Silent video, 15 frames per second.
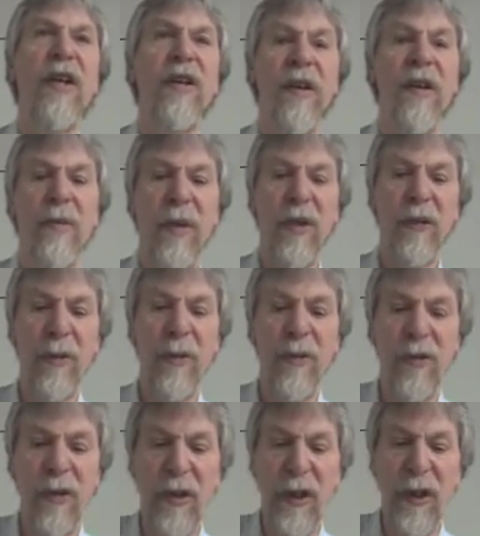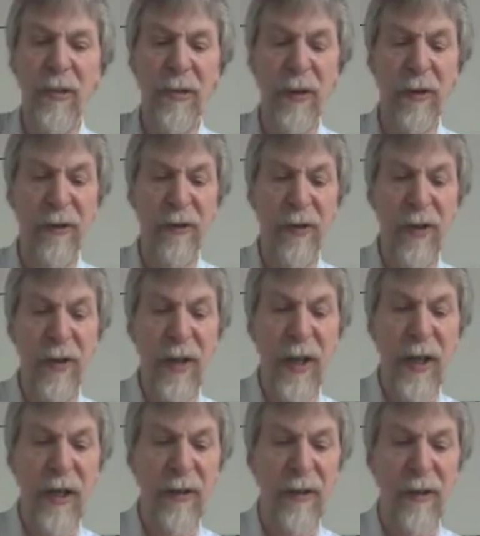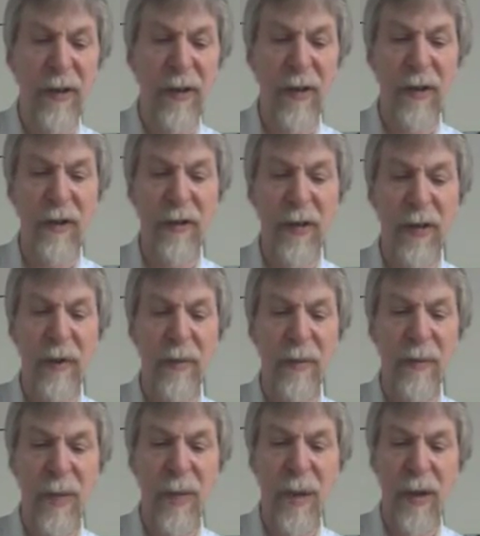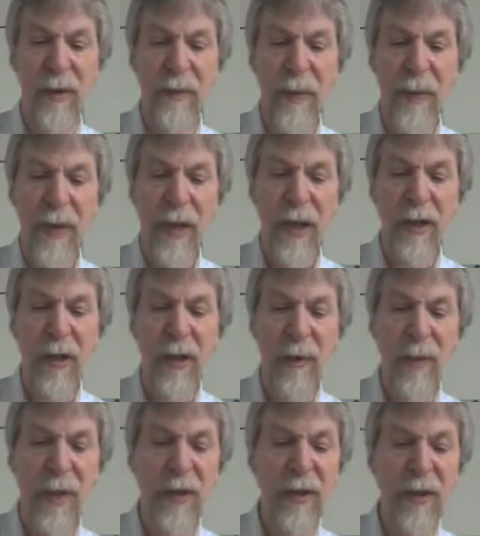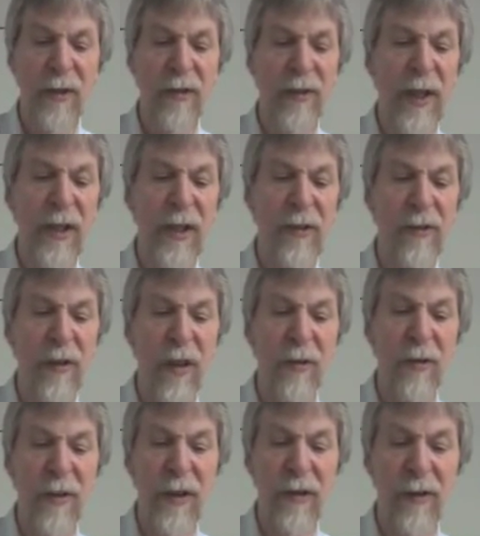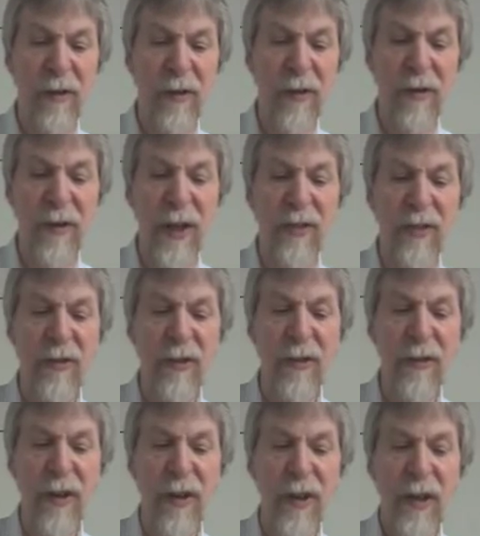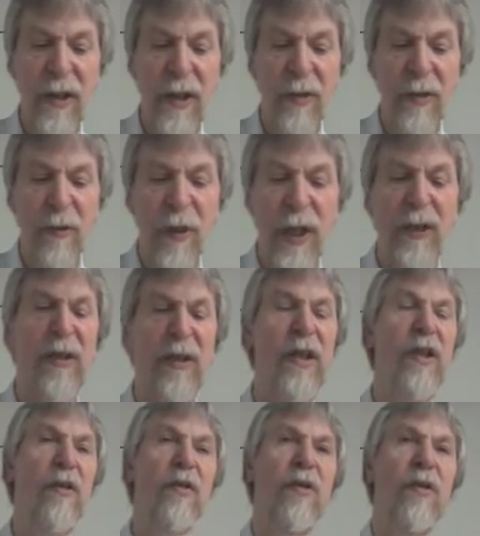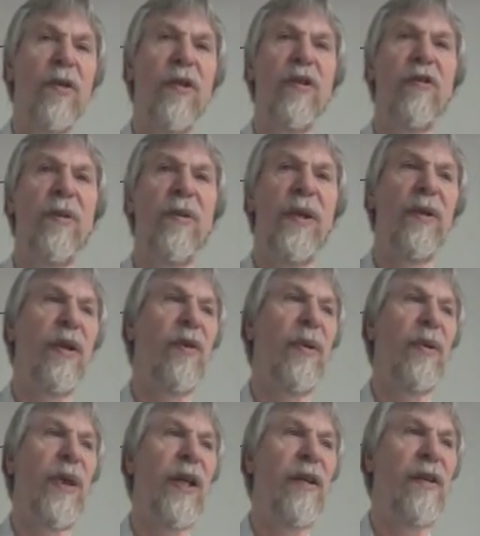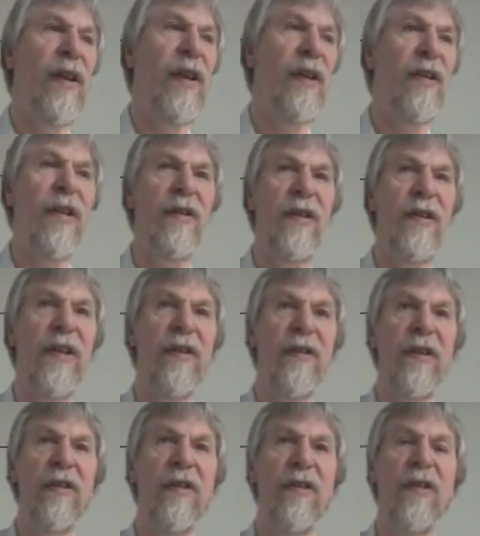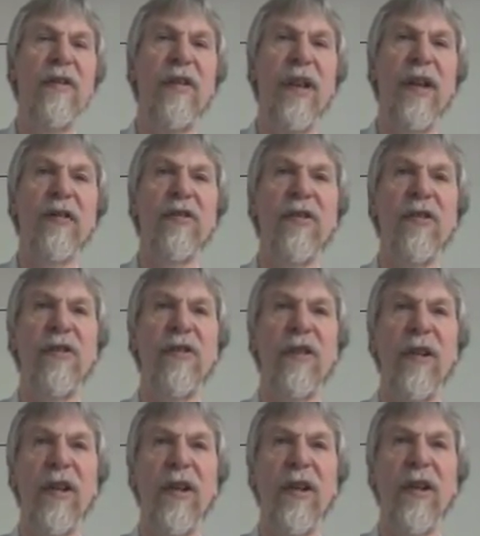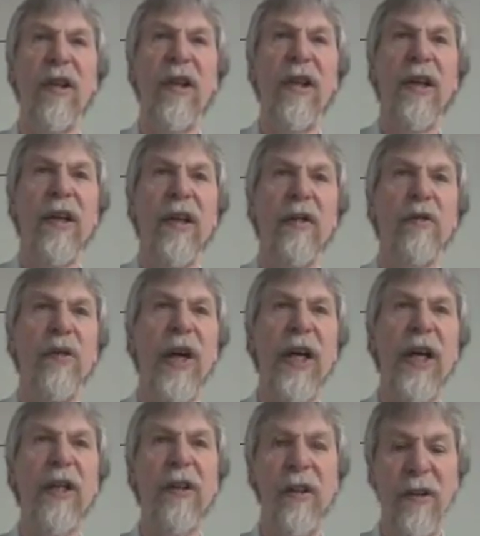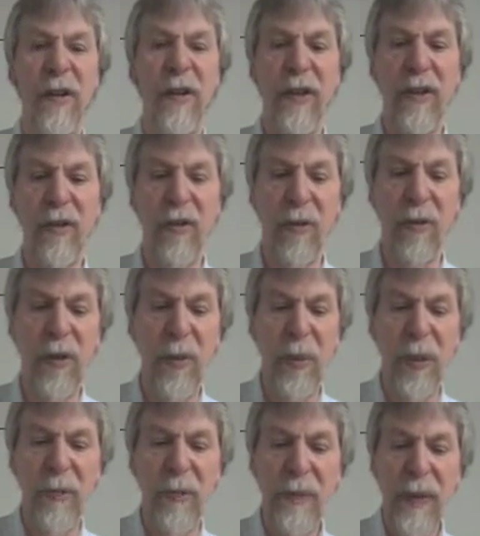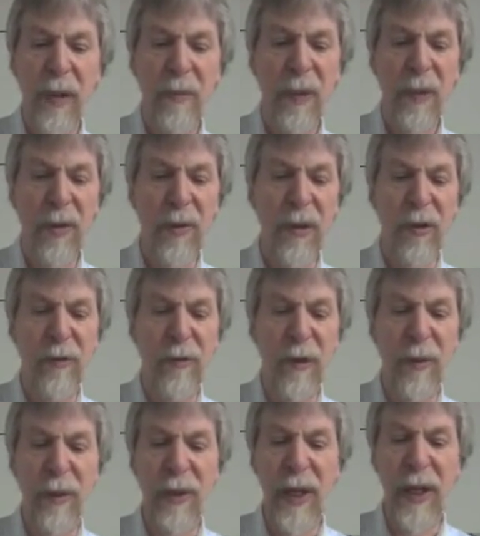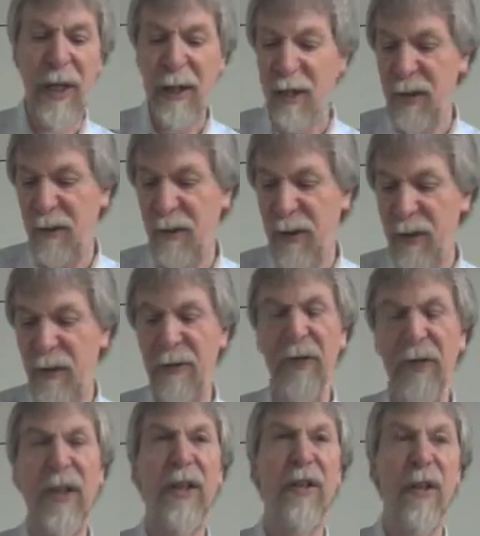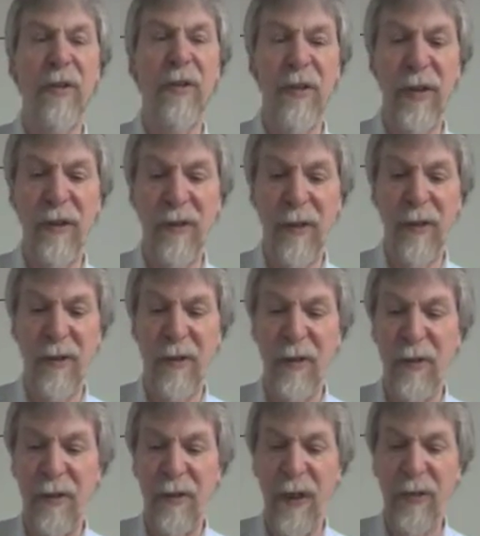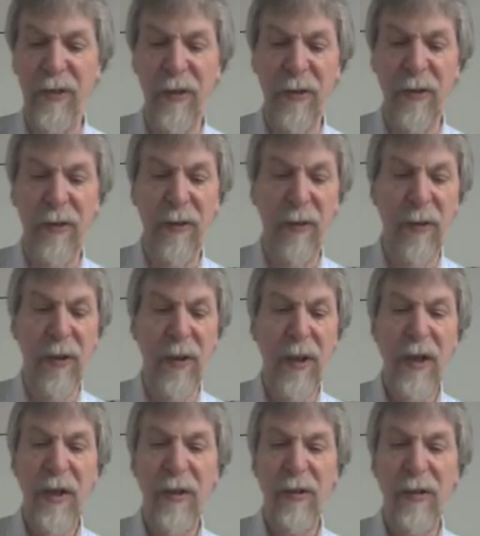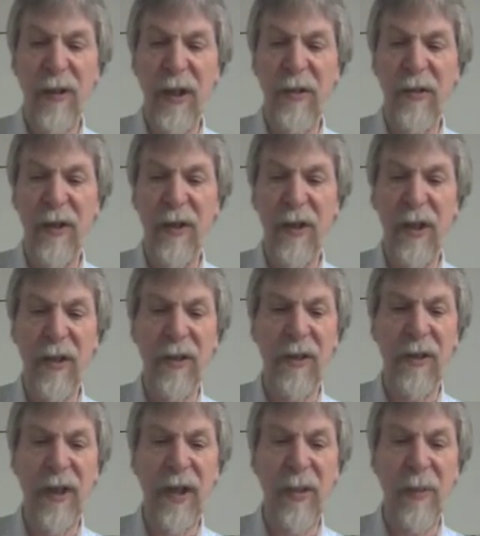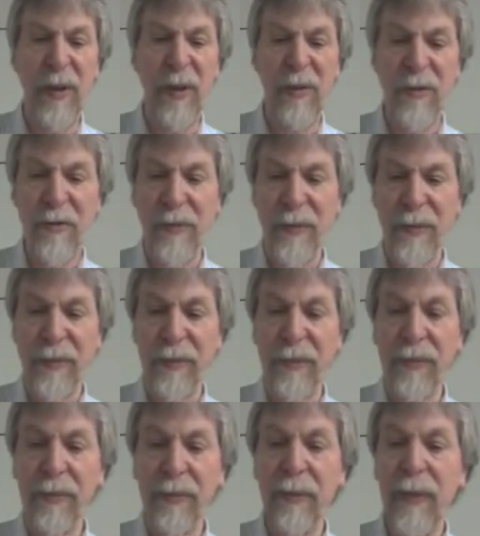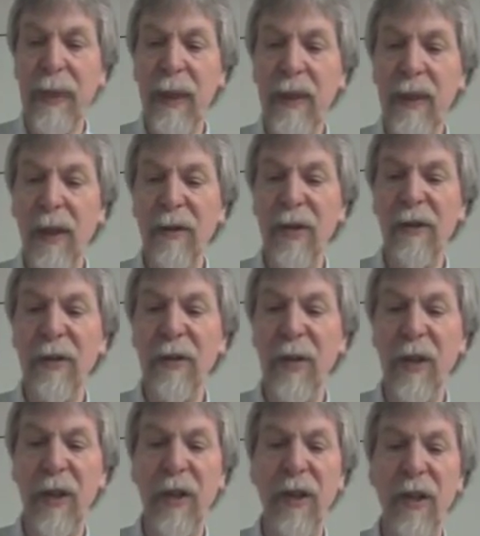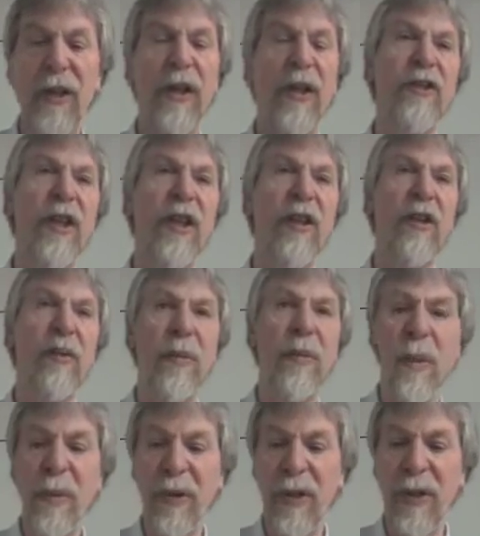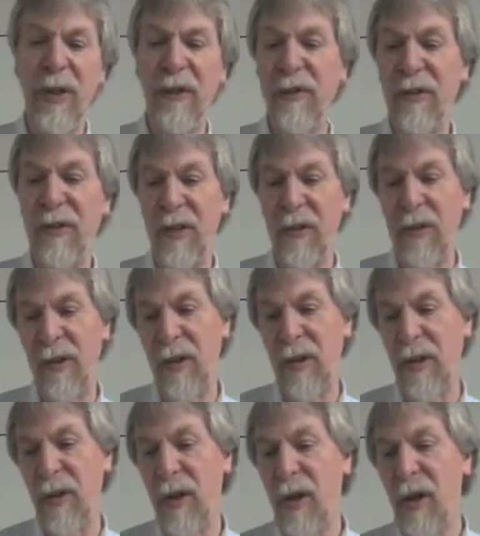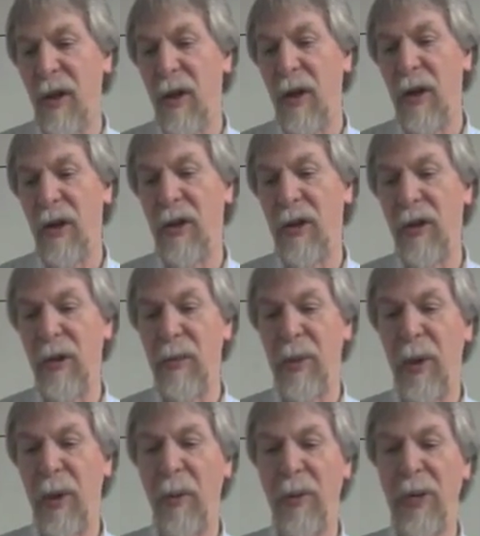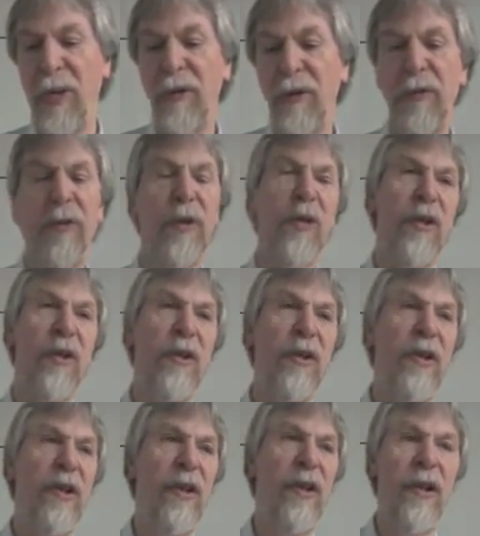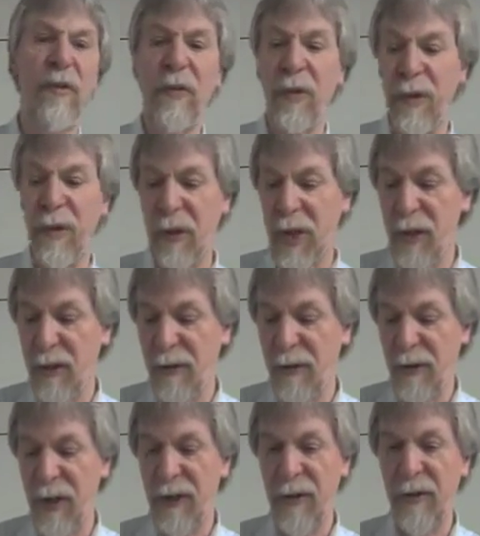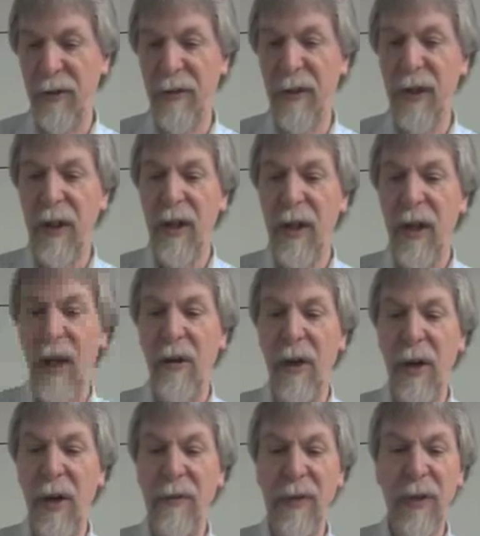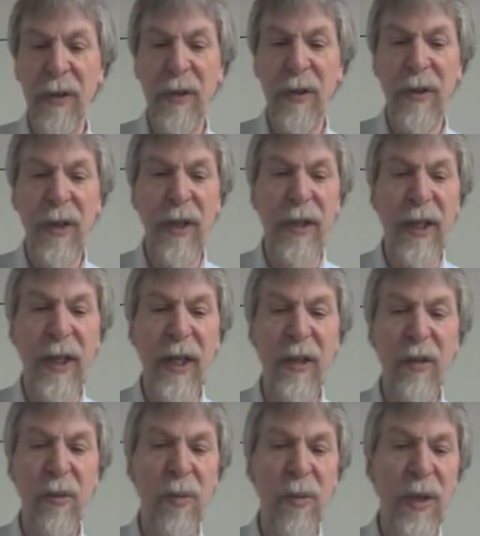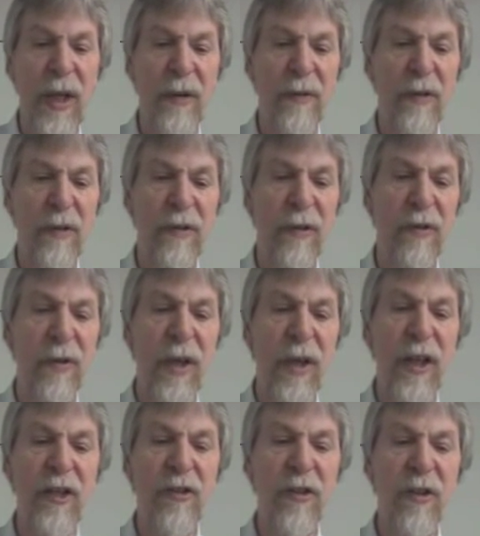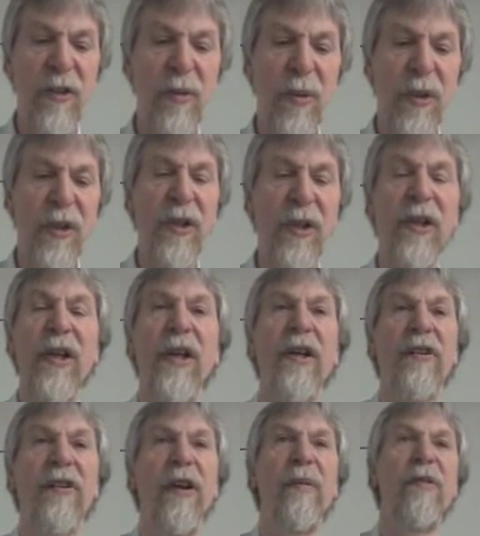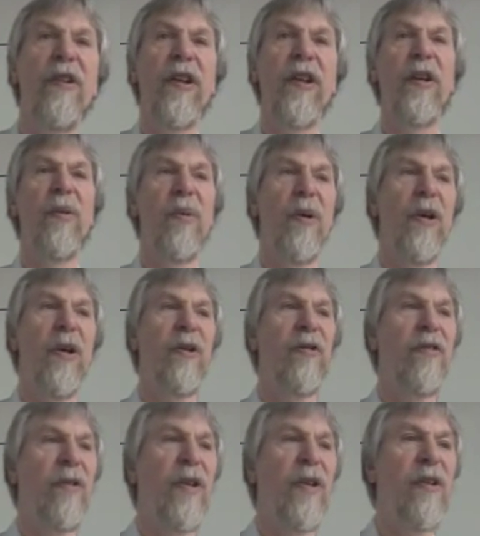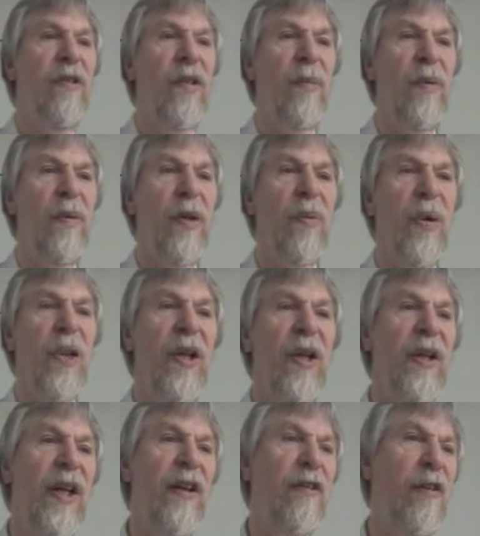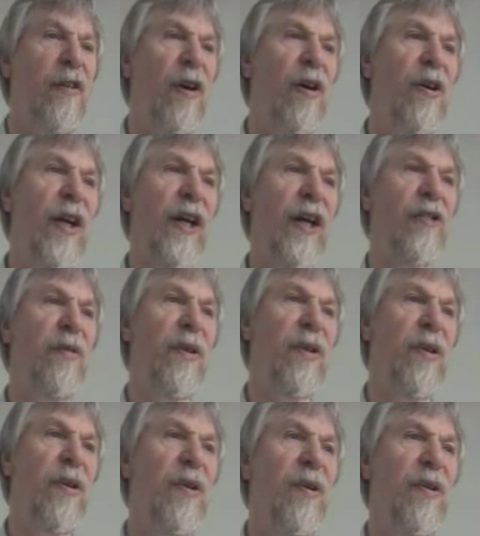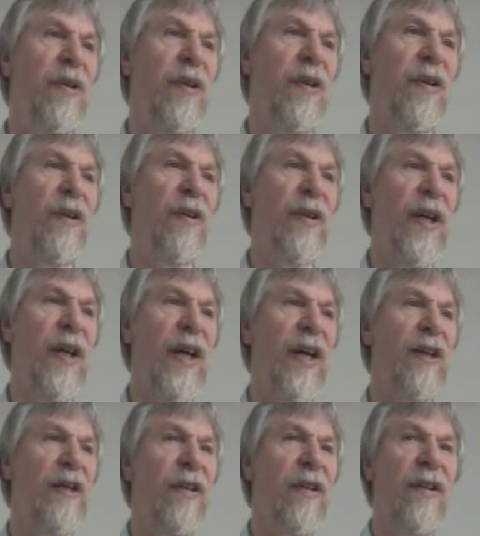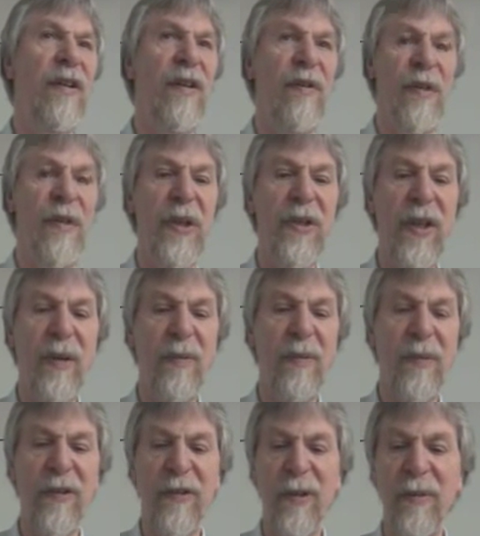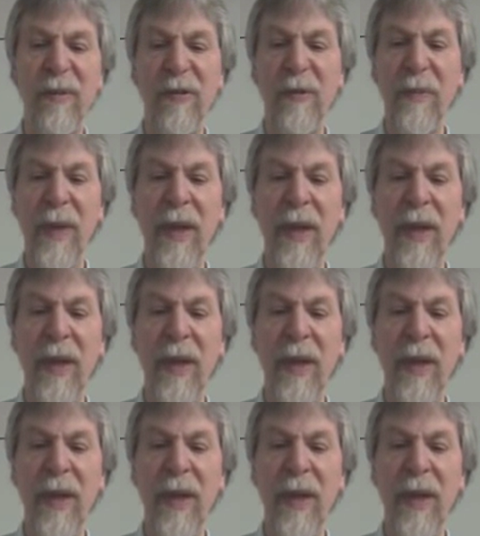That means we should never see some intermediate states of these transactions. And finally, of course, we require that these transactions are final, they are durable, because we would like the result of these transactions to stay there in the database. Now, these are general properties that are appropriate for data centers. However, again, we have a situation where something works reasonably well as long as we don't look at real-time systems.